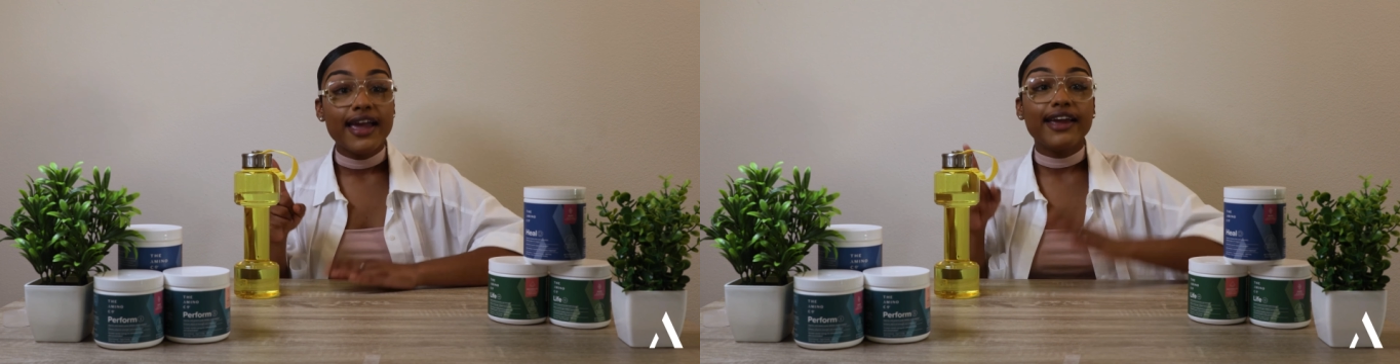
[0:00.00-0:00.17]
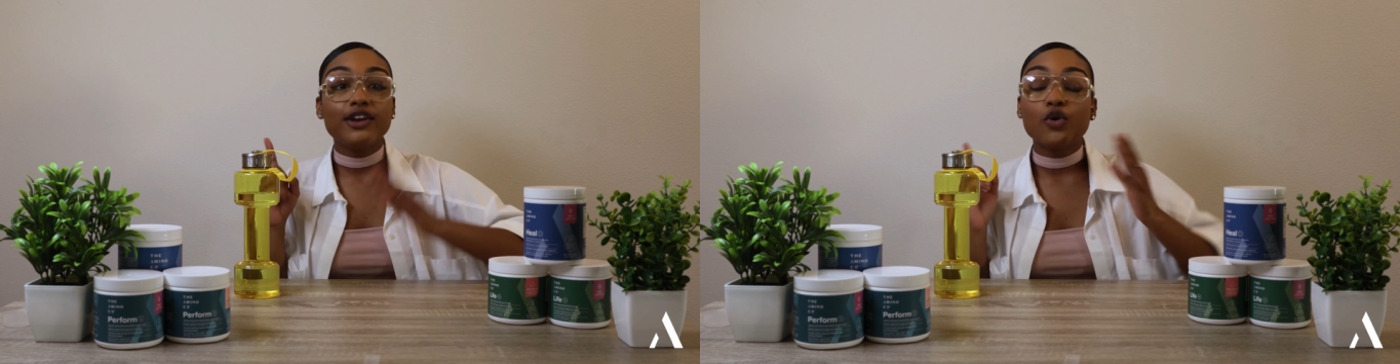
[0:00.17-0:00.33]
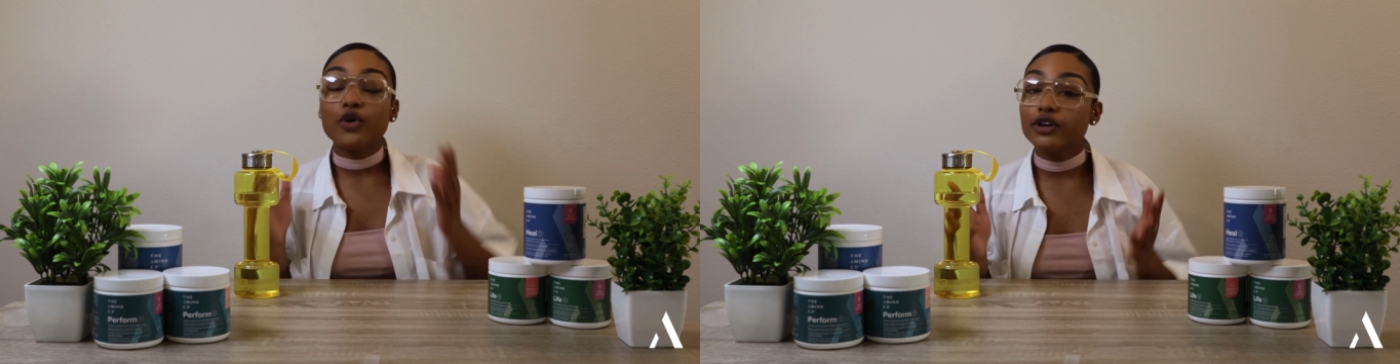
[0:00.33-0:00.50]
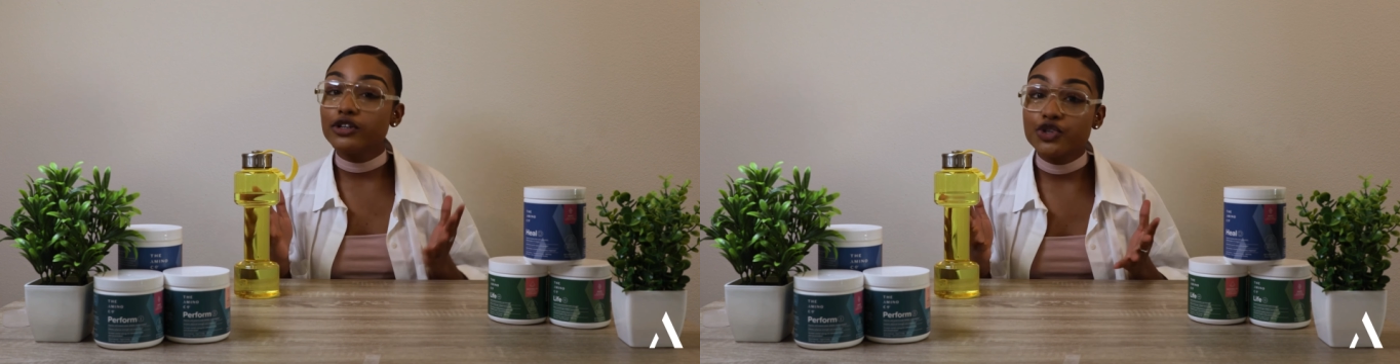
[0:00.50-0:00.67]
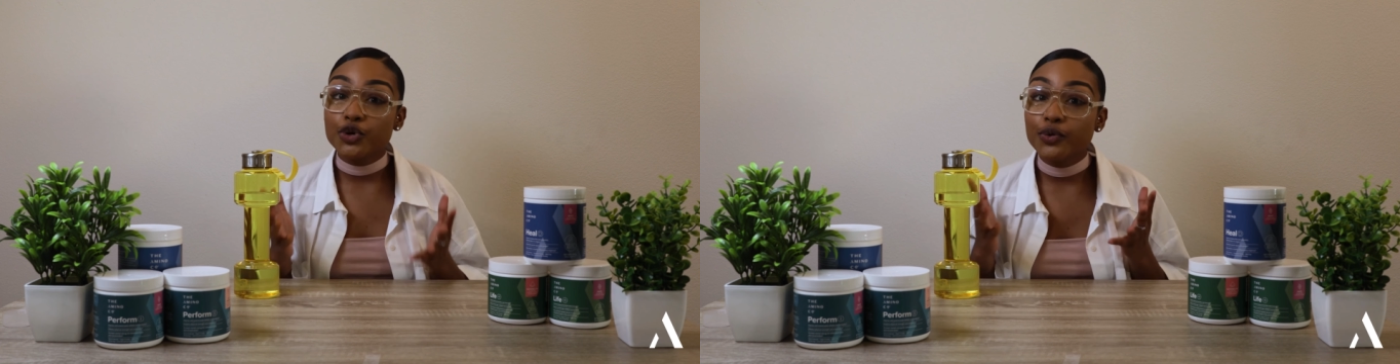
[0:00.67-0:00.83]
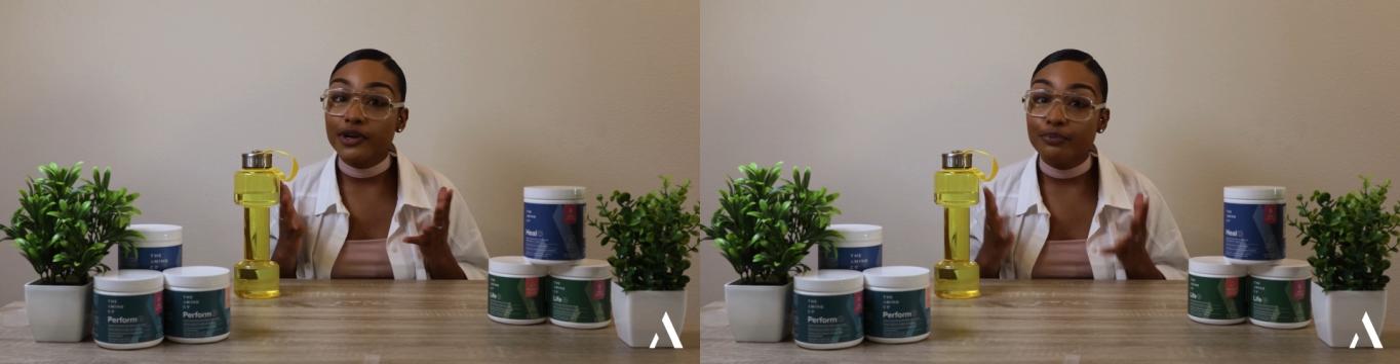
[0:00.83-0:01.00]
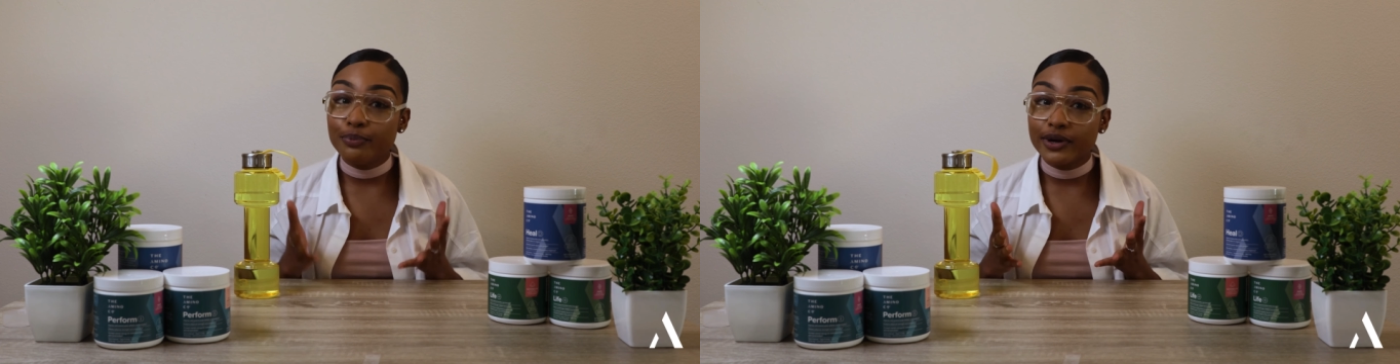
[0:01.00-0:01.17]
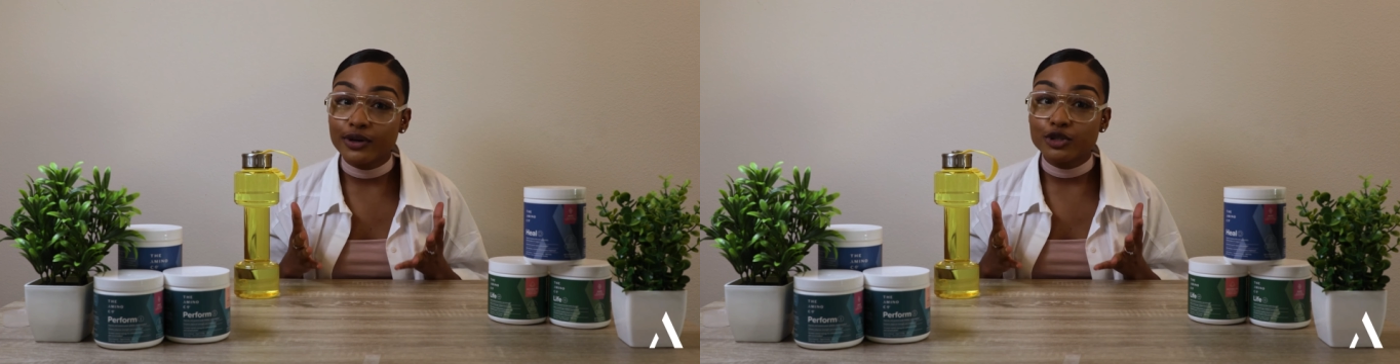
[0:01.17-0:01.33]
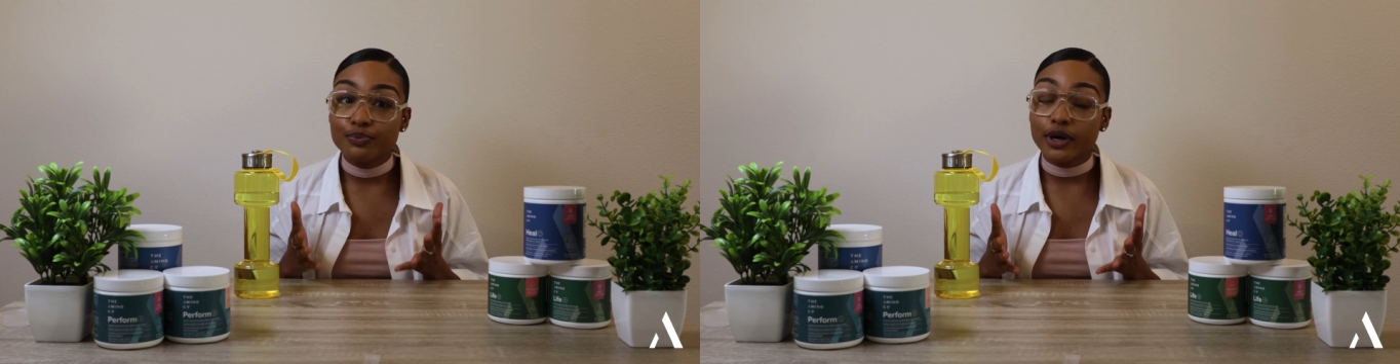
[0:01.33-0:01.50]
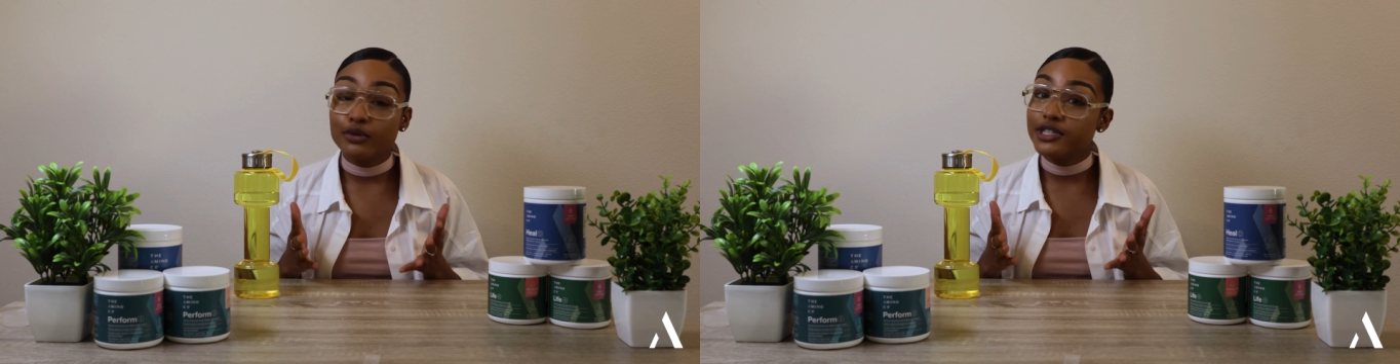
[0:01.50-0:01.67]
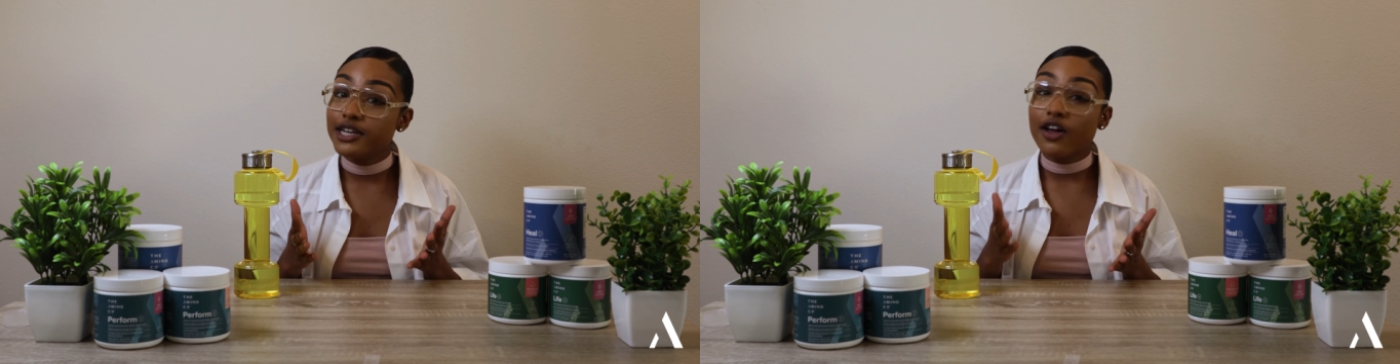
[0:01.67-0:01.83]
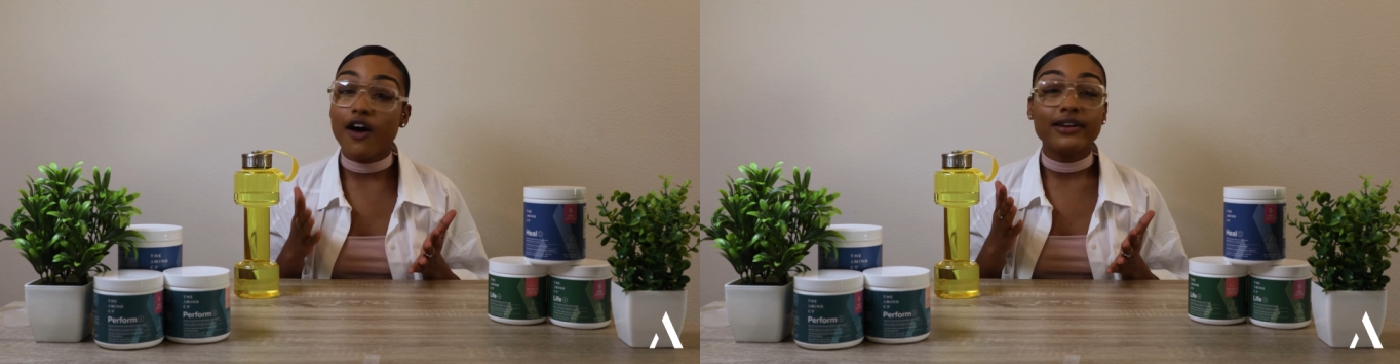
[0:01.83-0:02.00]
In order to rebuild
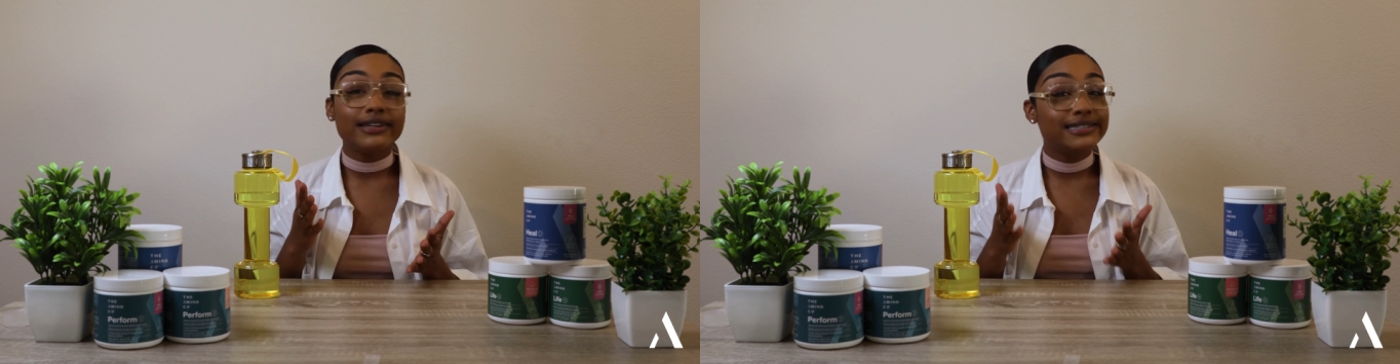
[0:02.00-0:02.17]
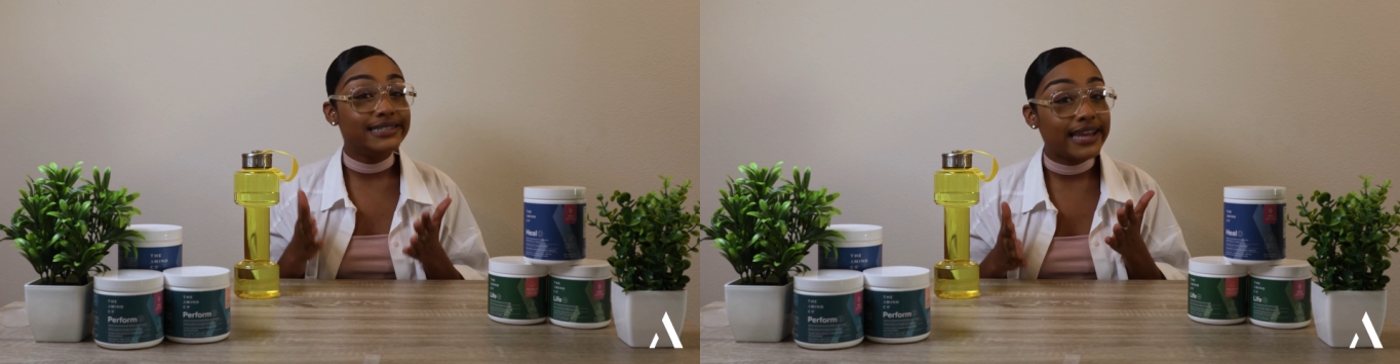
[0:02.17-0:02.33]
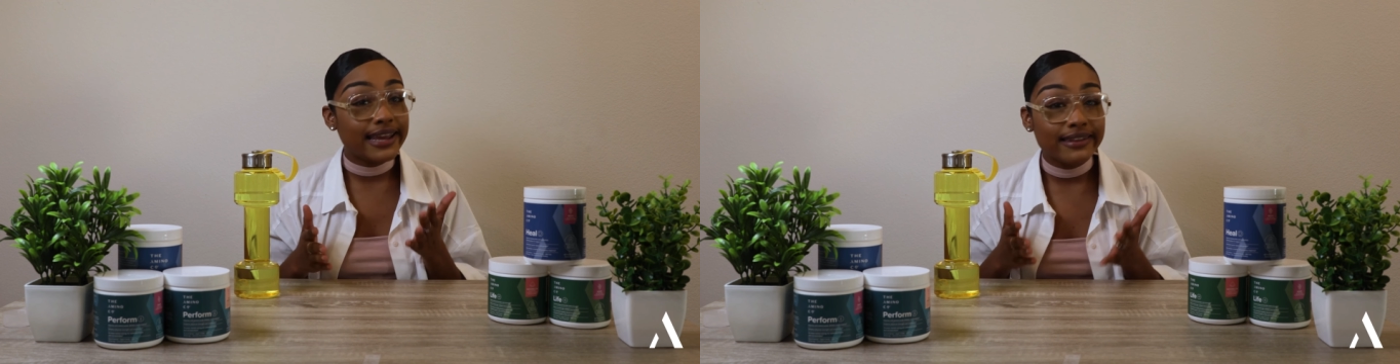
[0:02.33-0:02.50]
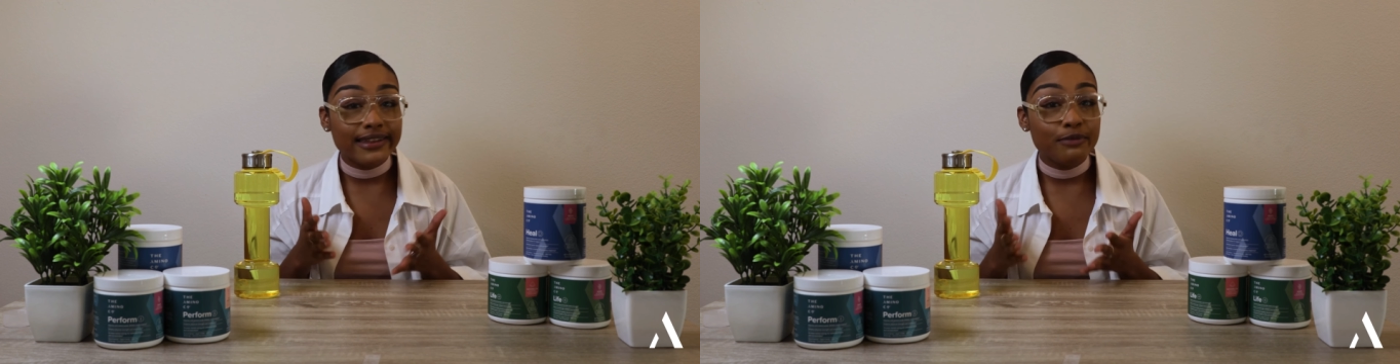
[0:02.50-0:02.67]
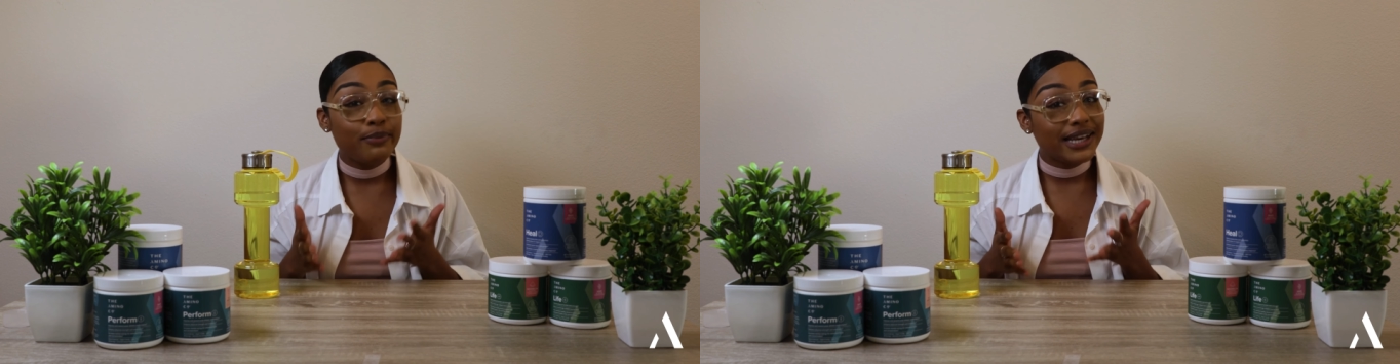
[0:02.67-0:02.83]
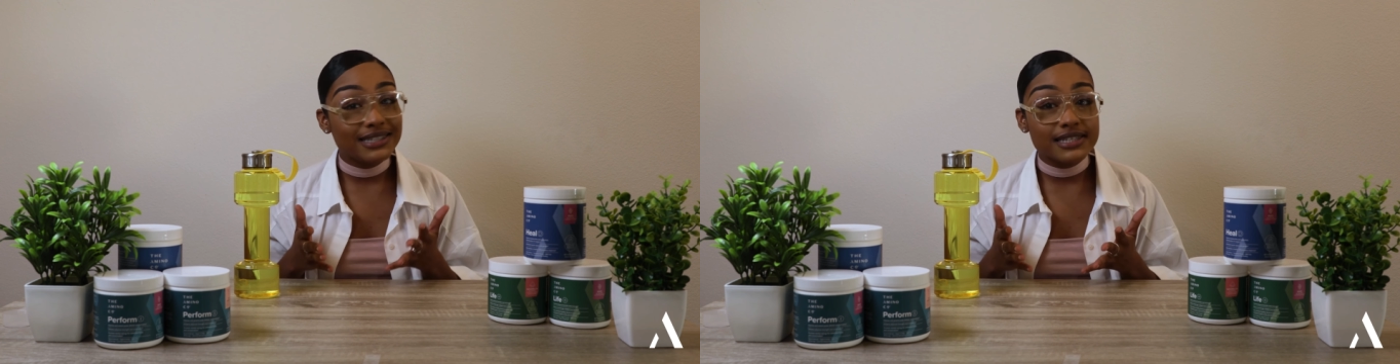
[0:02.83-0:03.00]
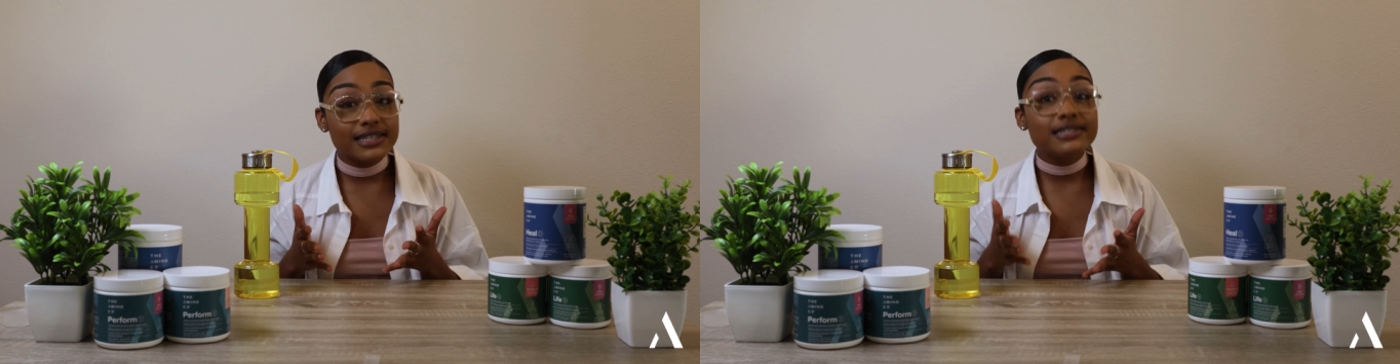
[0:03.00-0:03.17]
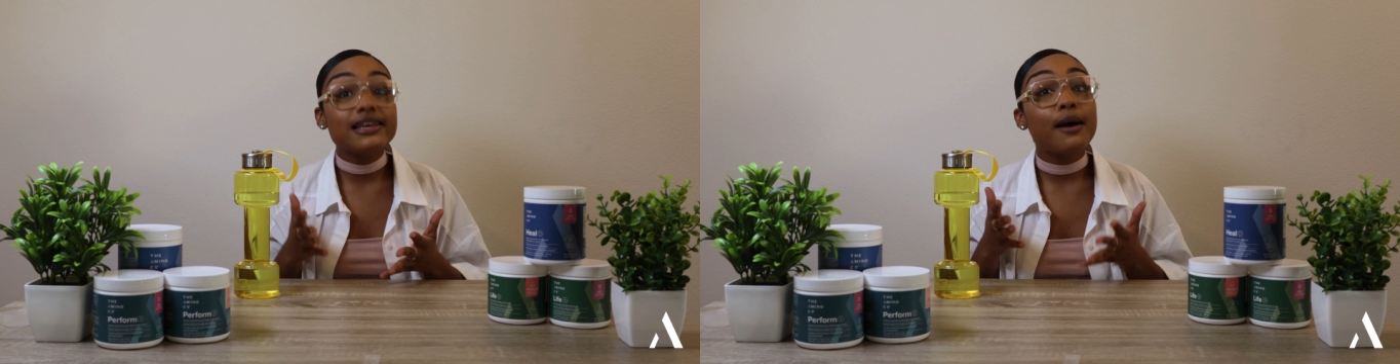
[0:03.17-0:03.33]
protein on a daily basis,